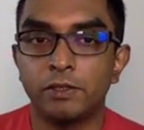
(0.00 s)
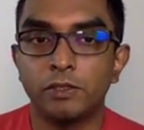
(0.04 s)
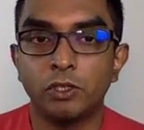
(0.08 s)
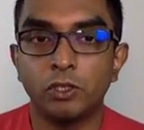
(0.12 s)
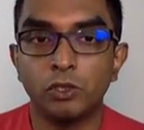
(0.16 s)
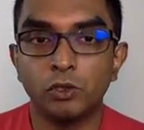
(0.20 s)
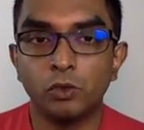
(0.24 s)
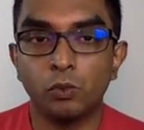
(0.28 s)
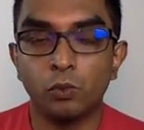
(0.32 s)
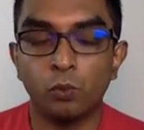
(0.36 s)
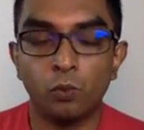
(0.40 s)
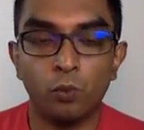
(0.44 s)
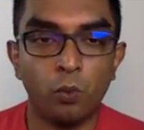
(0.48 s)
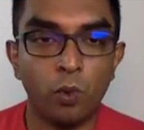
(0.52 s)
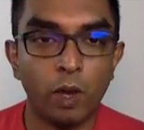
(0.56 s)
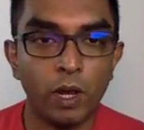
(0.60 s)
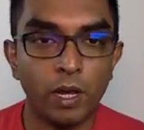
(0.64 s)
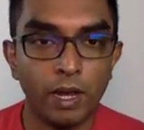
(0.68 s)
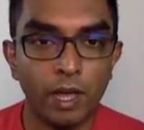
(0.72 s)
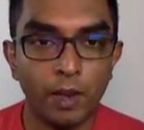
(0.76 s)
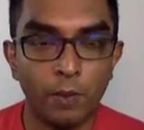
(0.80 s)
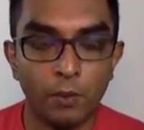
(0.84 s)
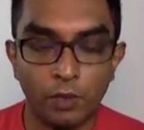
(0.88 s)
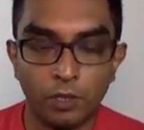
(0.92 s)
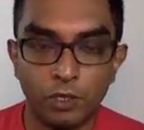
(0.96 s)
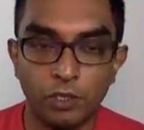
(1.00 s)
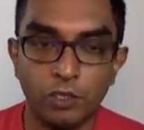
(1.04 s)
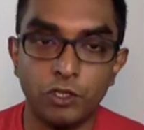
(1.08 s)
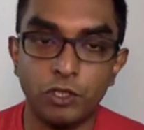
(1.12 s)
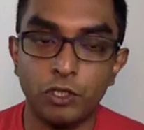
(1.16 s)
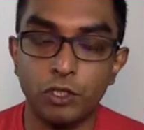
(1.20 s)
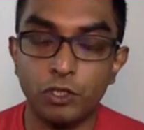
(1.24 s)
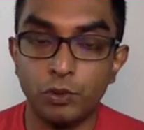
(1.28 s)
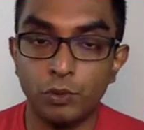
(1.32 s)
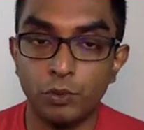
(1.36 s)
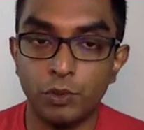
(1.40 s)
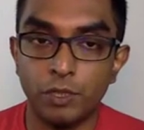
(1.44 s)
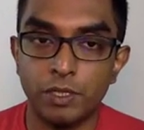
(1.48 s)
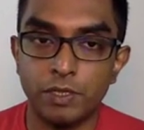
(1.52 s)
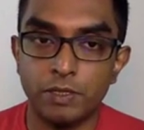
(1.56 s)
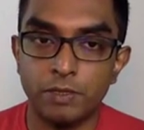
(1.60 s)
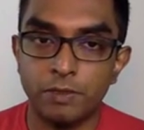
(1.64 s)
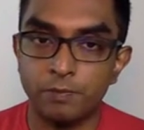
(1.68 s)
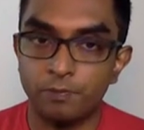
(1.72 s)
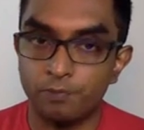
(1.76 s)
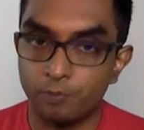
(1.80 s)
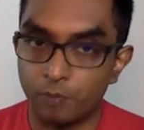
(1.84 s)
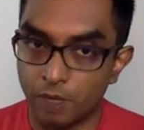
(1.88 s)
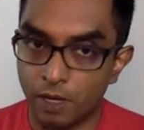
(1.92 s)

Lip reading: So what I want you to do is